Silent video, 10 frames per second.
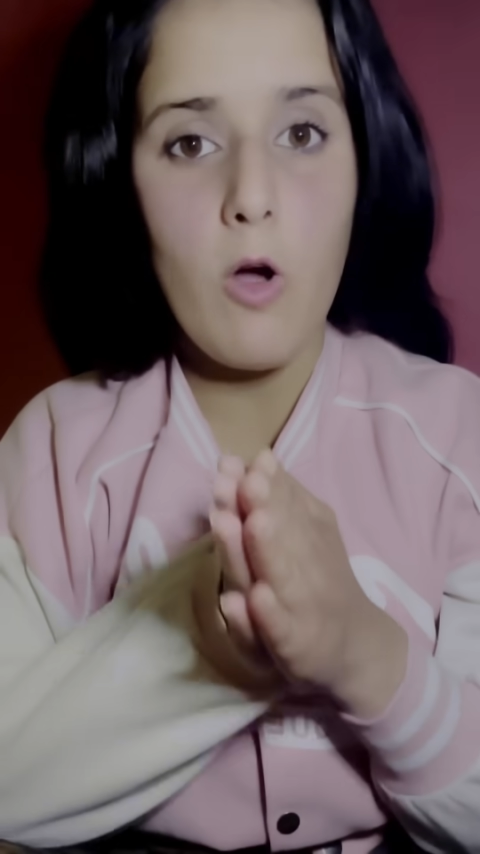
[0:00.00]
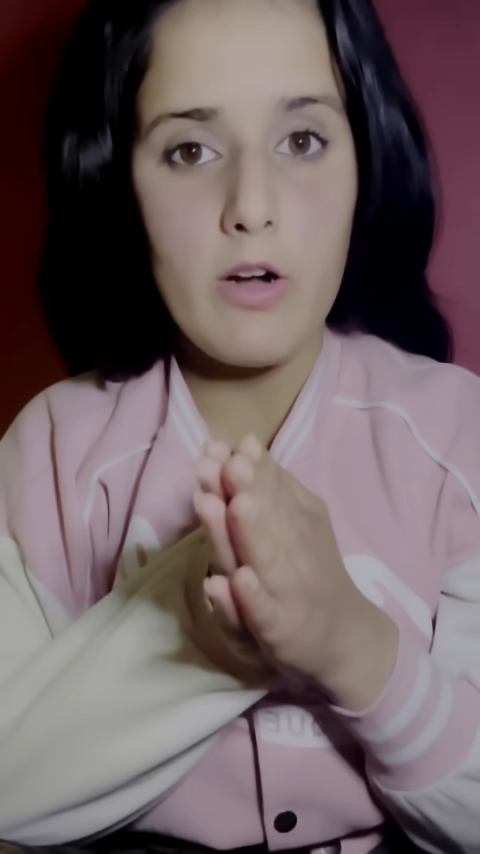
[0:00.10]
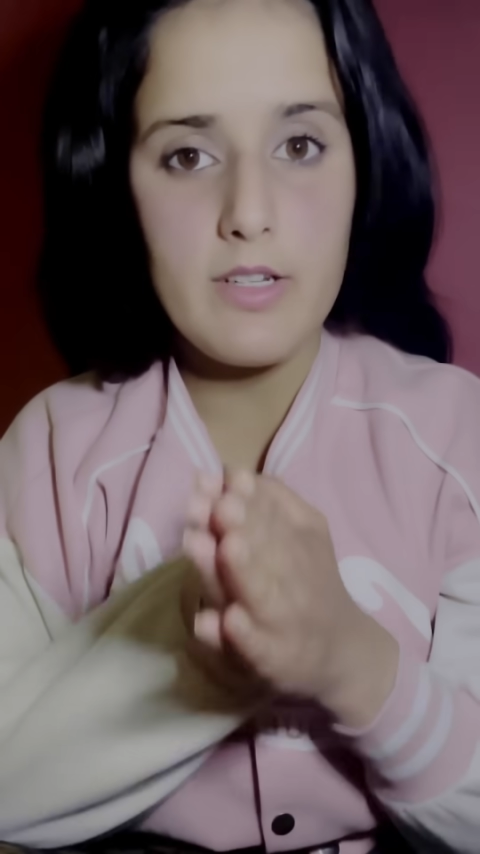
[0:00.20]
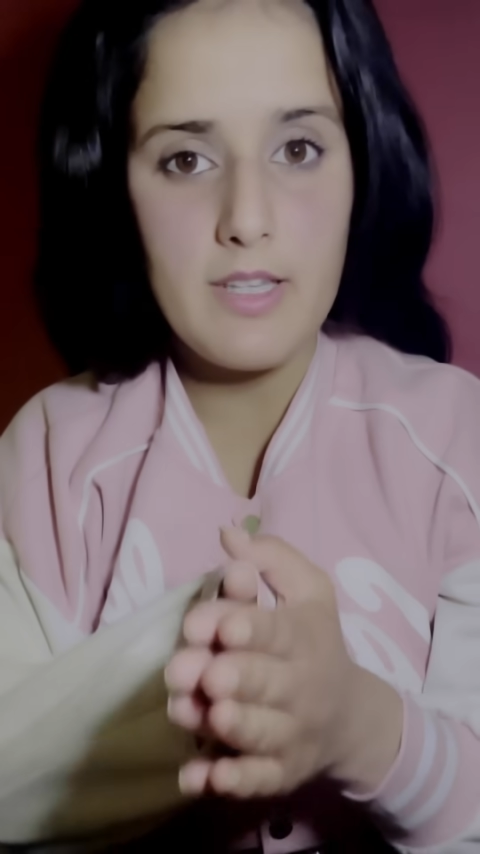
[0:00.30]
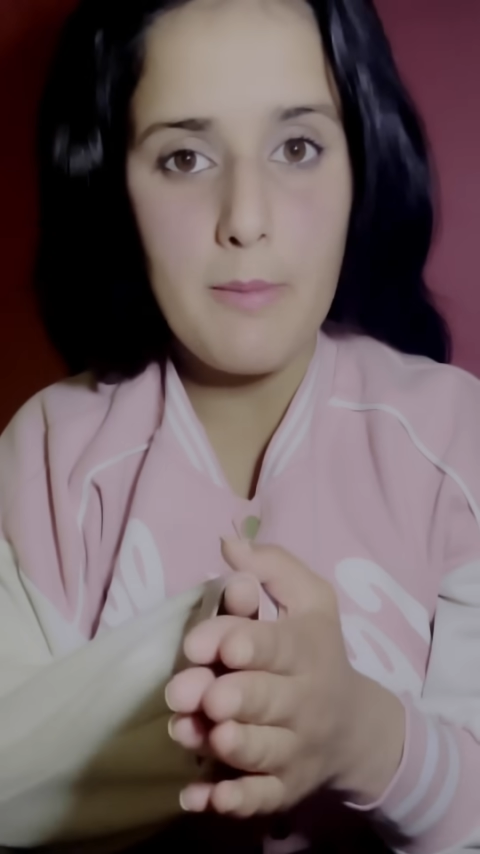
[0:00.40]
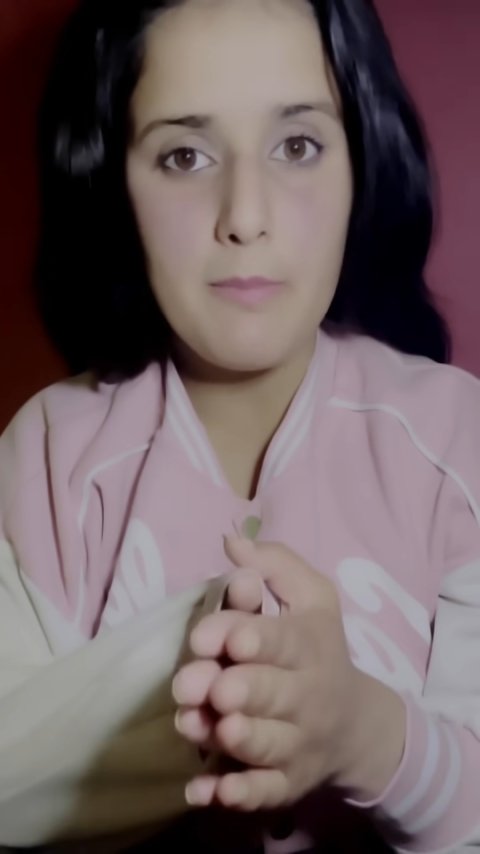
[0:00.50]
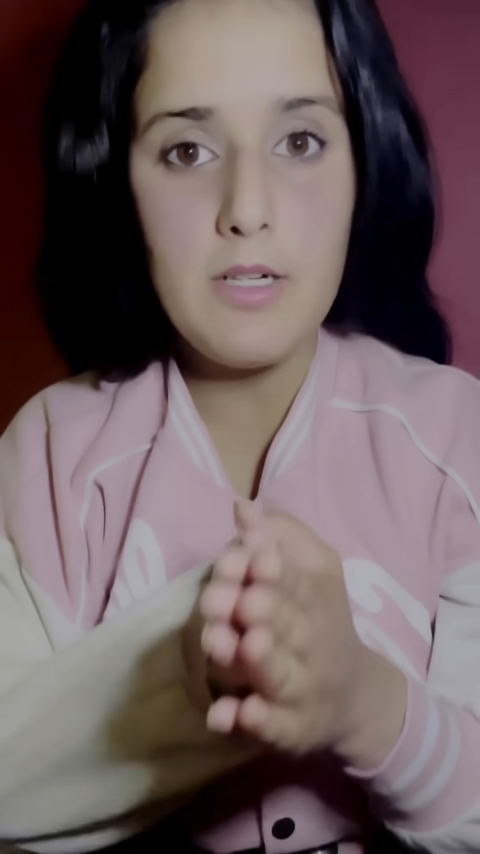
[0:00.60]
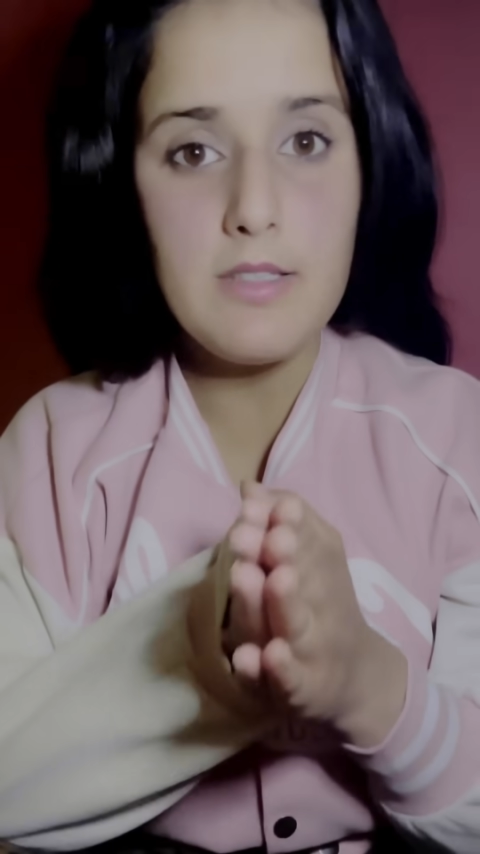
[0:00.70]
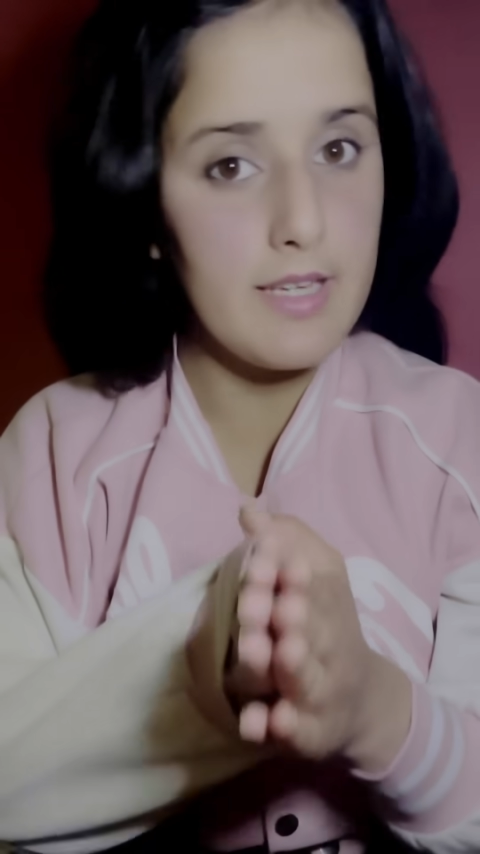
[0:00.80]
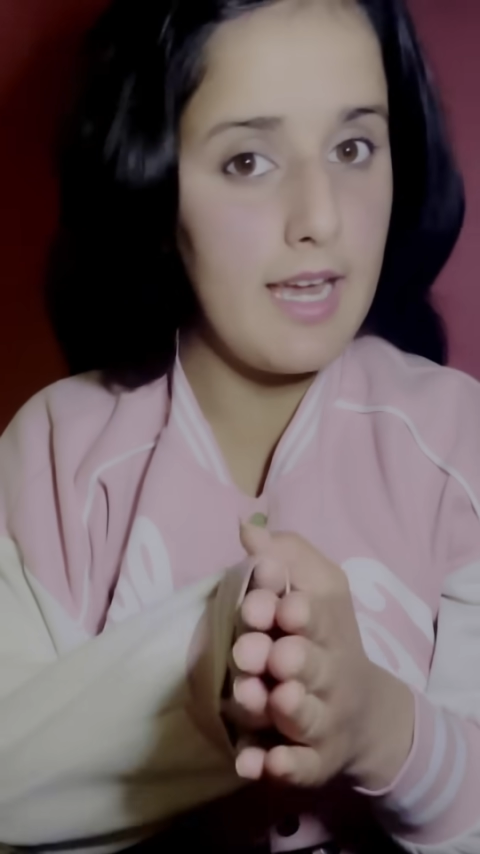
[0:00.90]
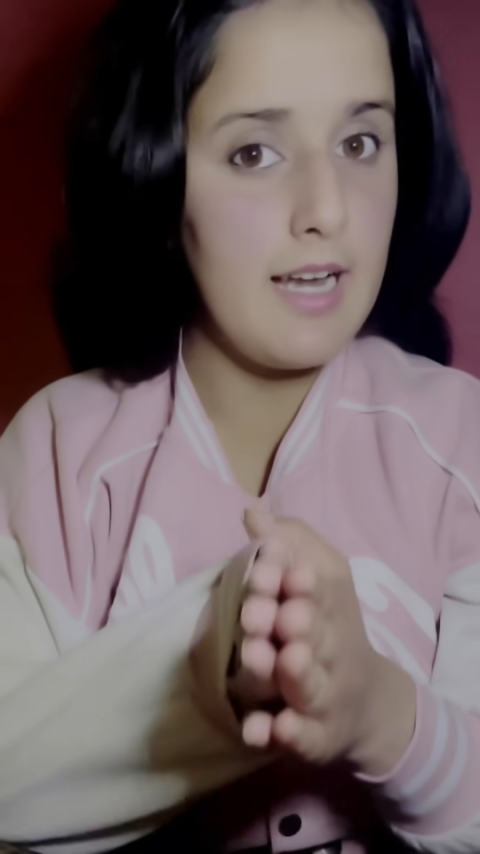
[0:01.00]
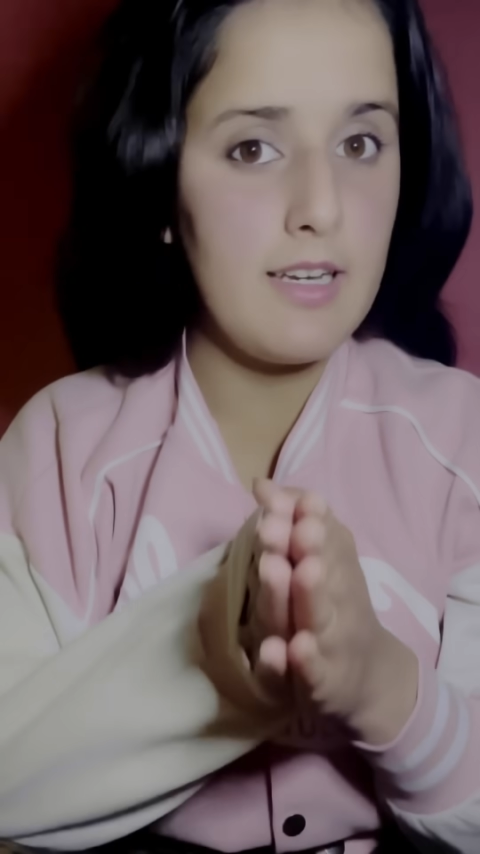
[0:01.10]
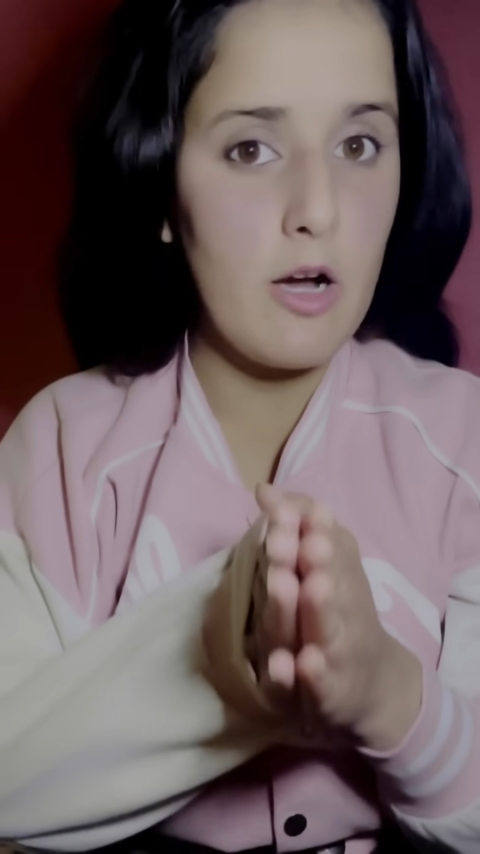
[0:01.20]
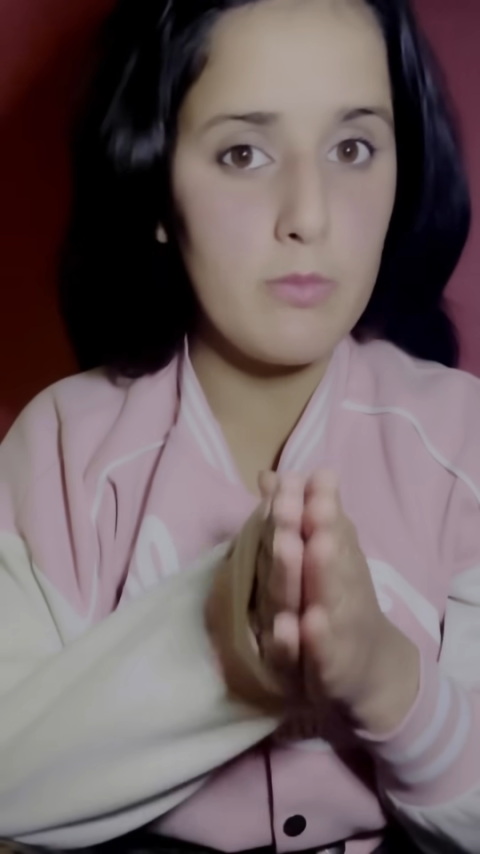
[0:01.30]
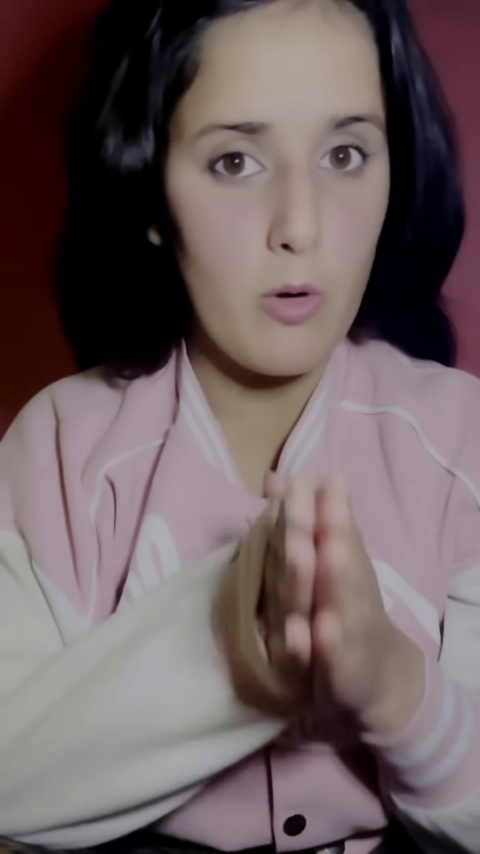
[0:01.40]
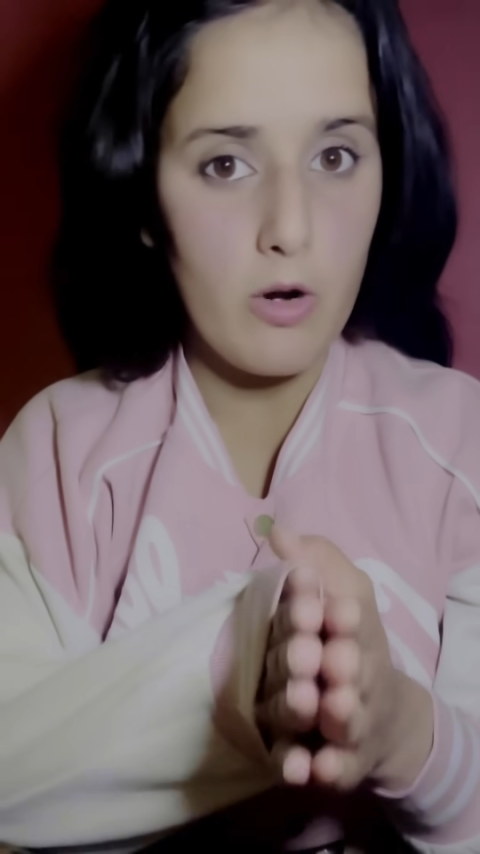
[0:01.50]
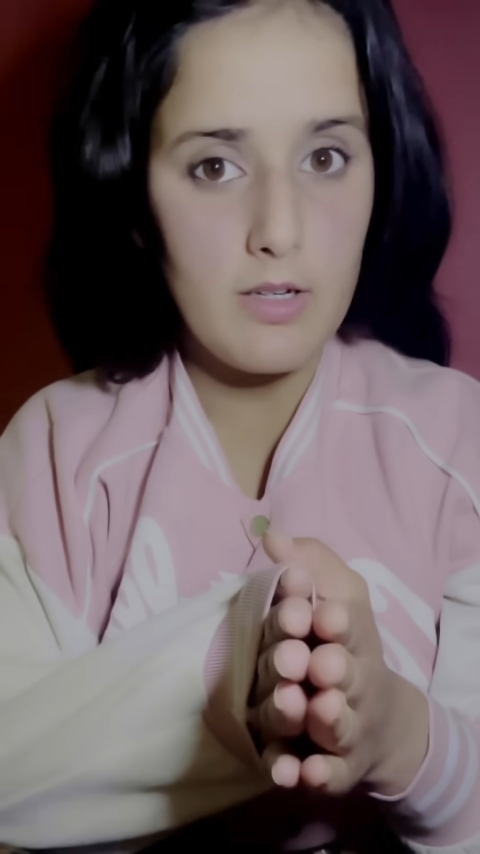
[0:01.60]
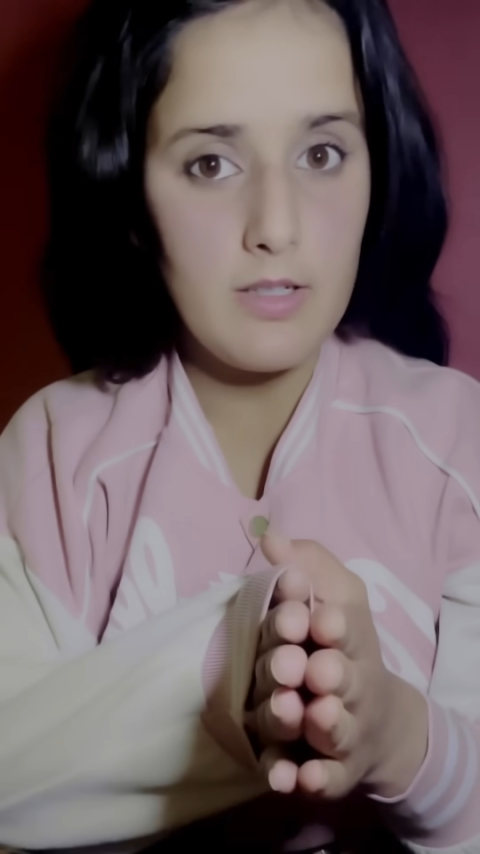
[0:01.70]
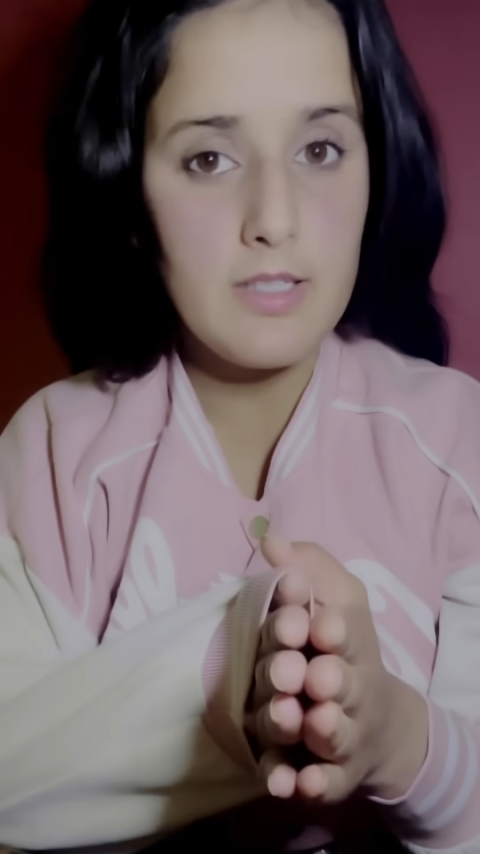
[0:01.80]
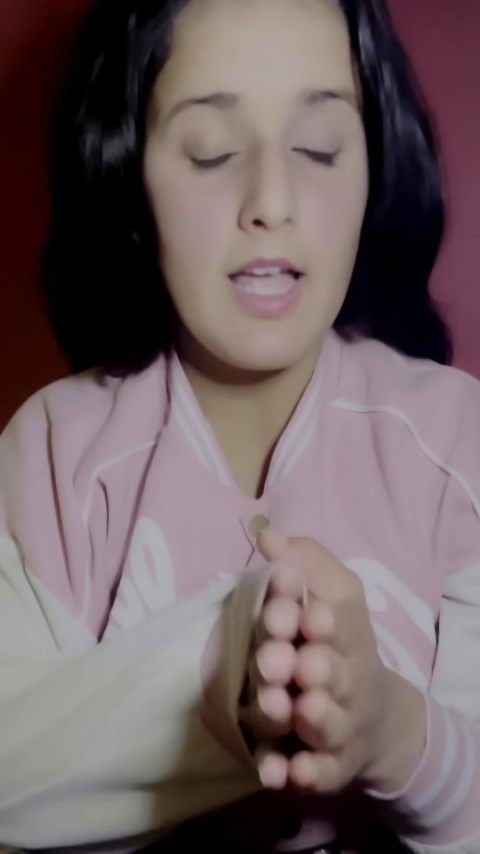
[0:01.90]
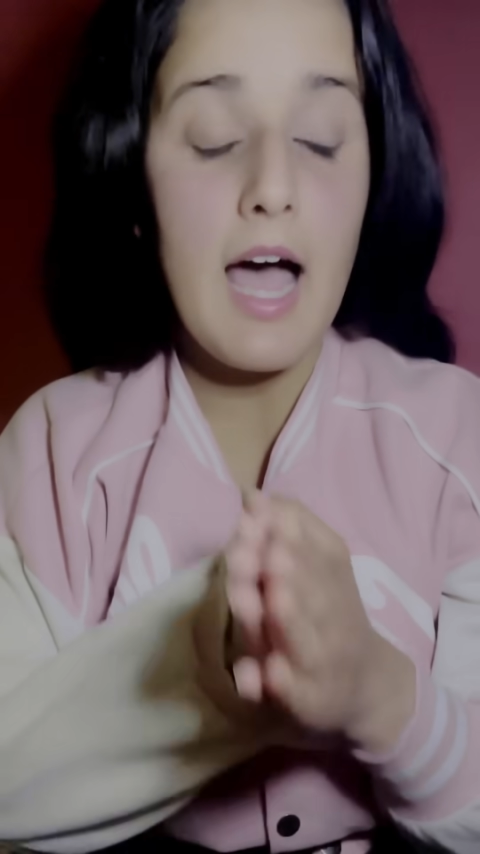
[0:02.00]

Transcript: or disassemble scale-down models